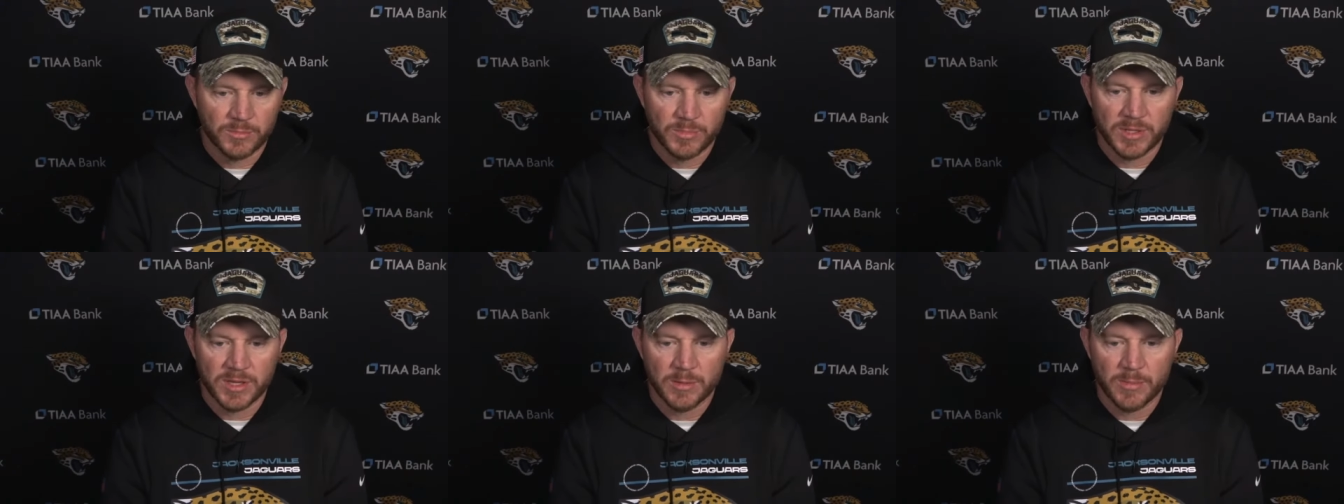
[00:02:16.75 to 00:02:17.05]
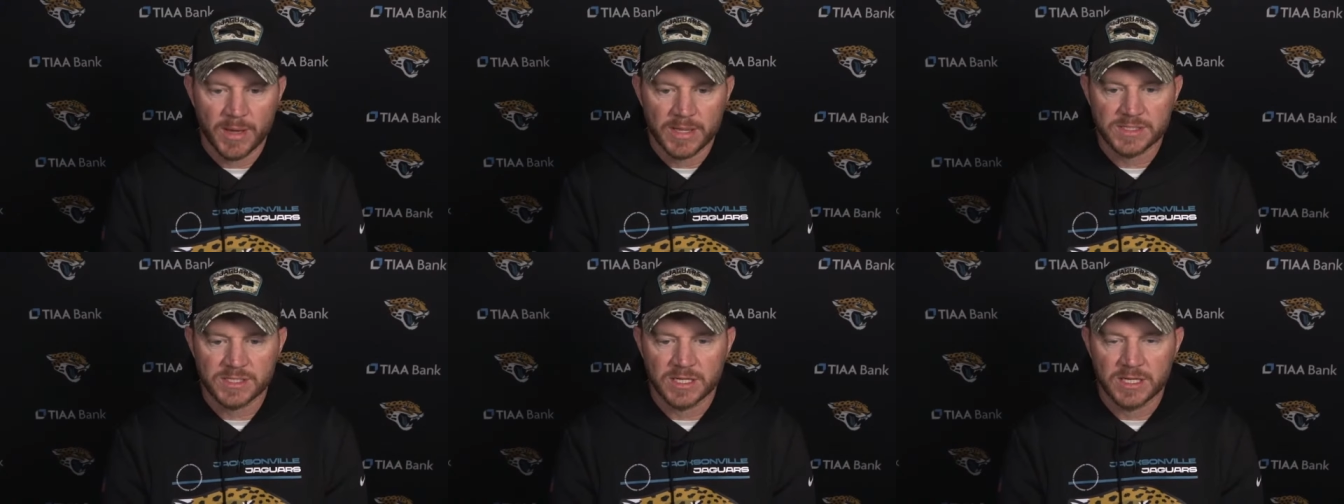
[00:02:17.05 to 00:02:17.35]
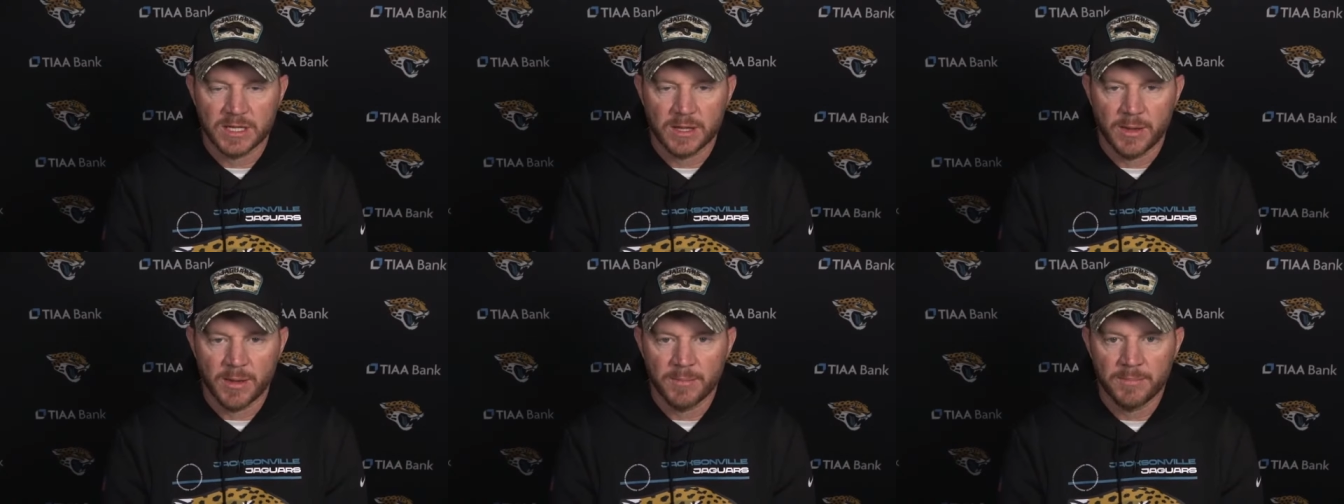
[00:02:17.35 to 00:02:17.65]
be the best that
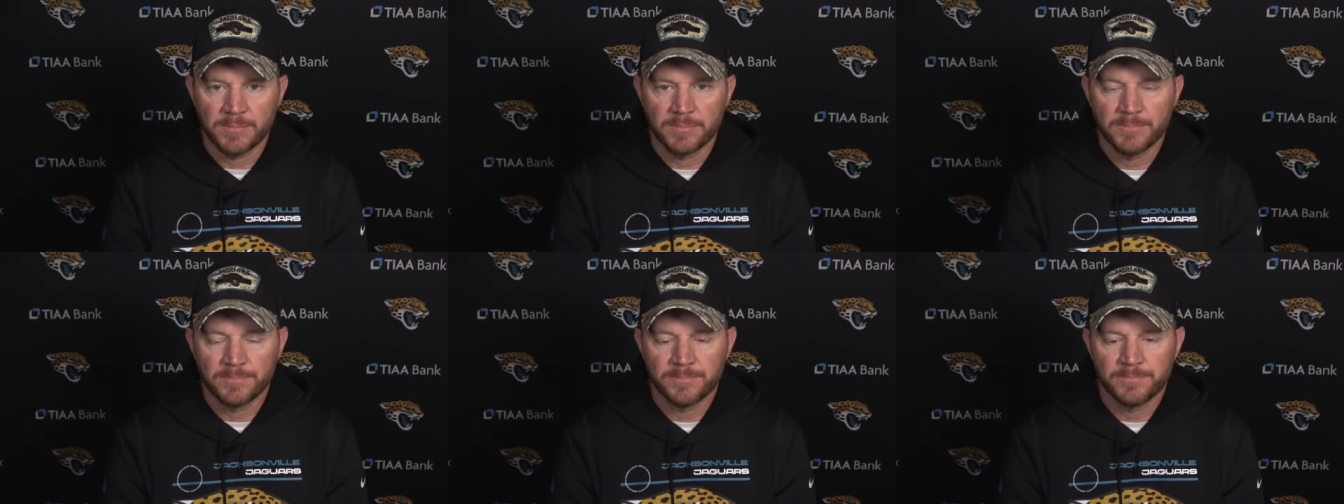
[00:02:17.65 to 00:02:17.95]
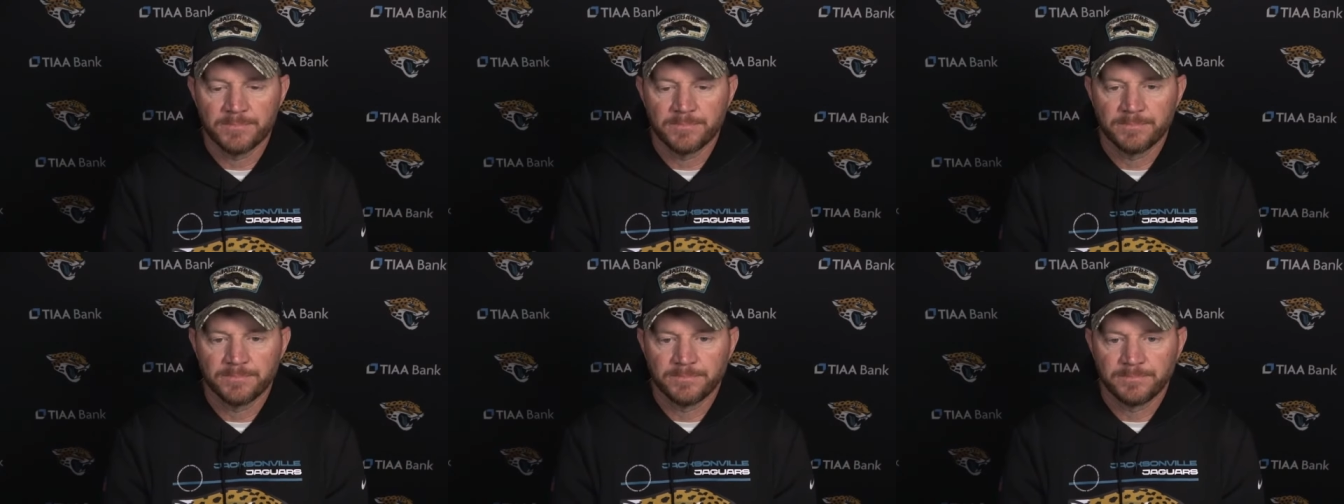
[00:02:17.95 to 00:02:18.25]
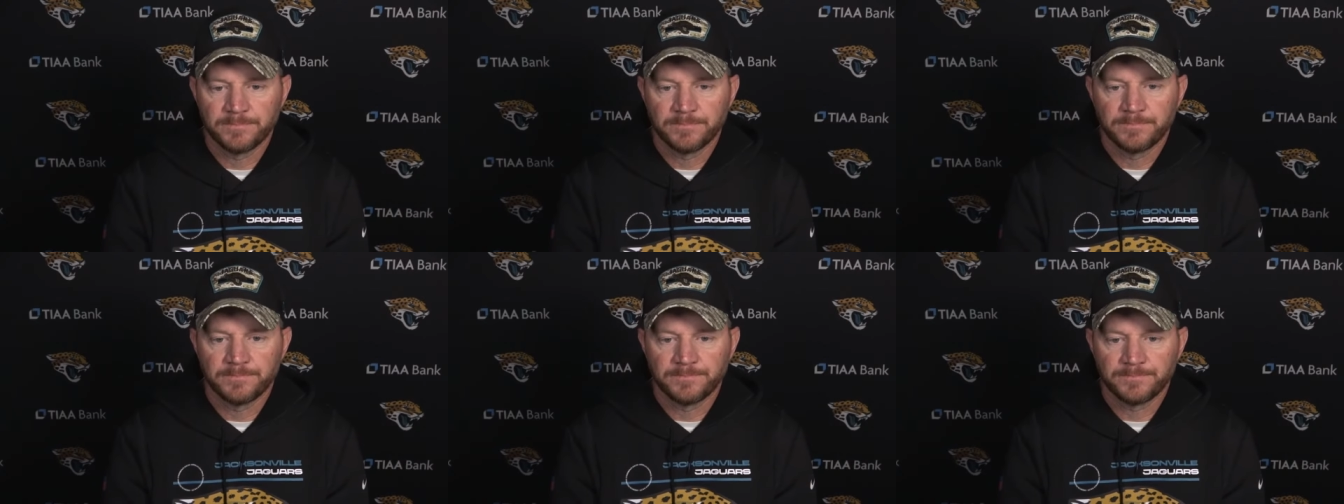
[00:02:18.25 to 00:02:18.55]
he can. Okay.
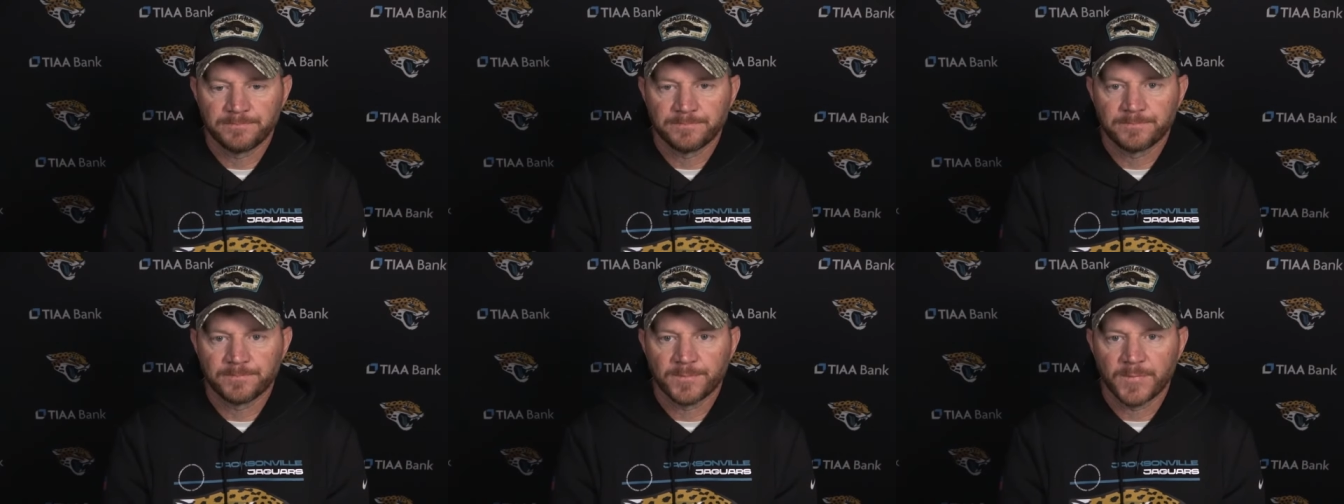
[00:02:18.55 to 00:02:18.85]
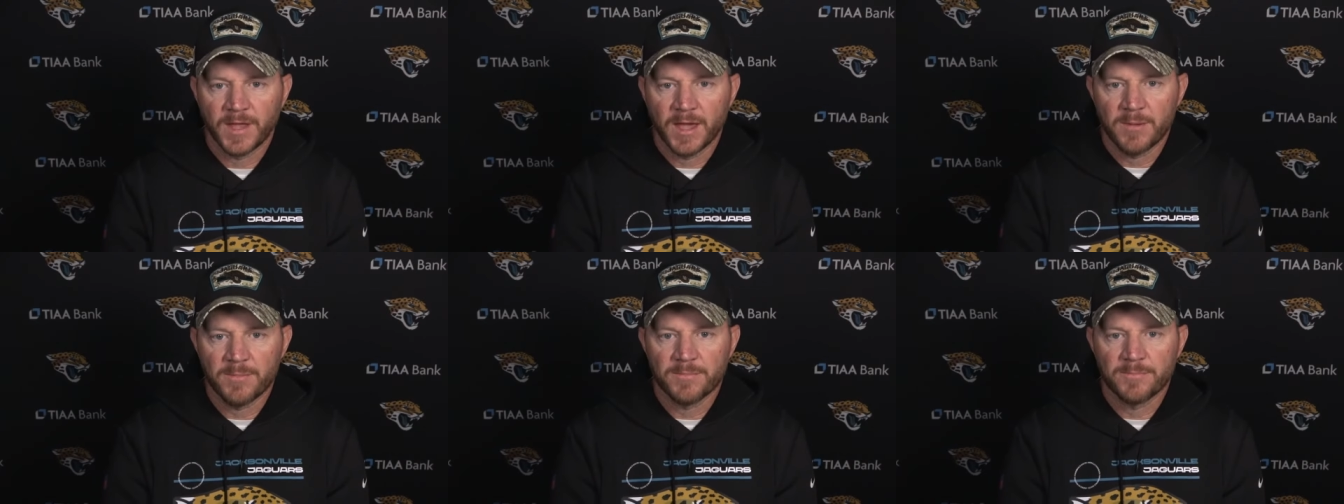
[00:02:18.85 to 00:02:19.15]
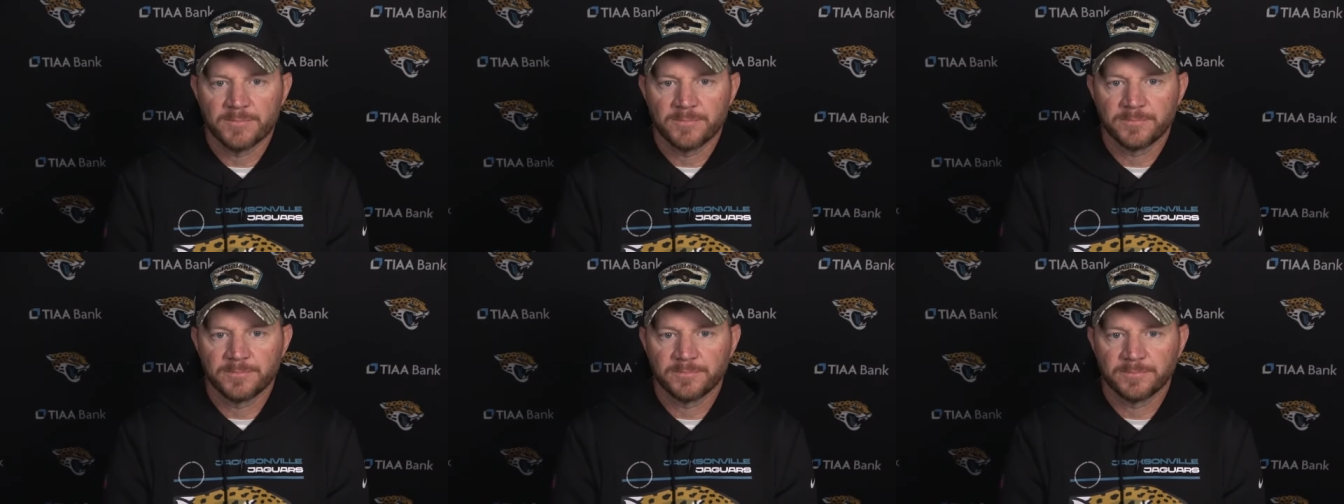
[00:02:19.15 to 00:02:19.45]
Thank you. Yep.